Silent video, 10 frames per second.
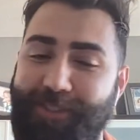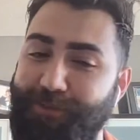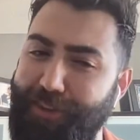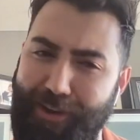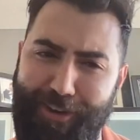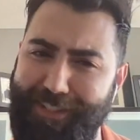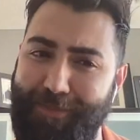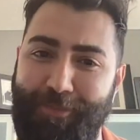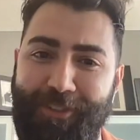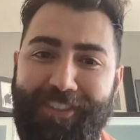It's very
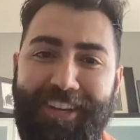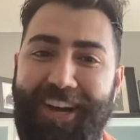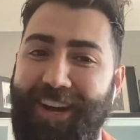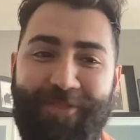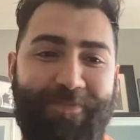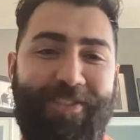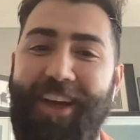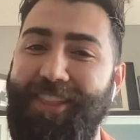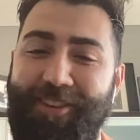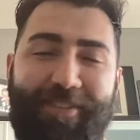simple,
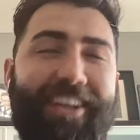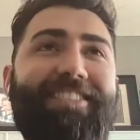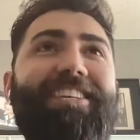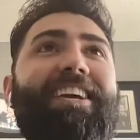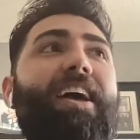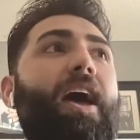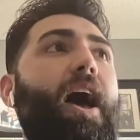nothing fancy.